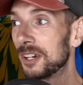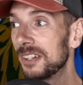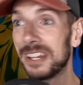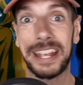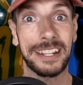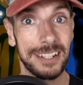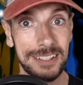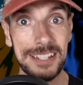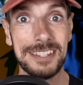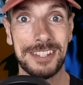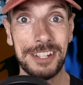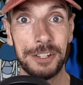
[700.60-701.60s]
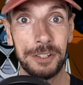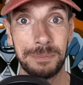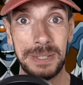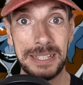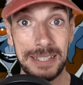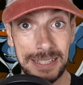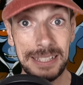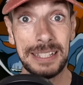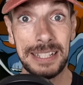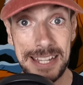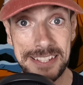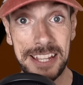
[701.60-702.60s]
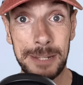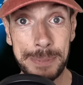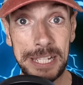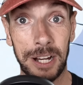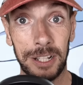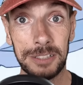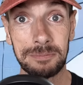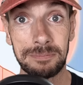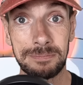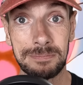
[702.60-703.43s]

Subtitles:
gone, I can only assume he's going to be gone.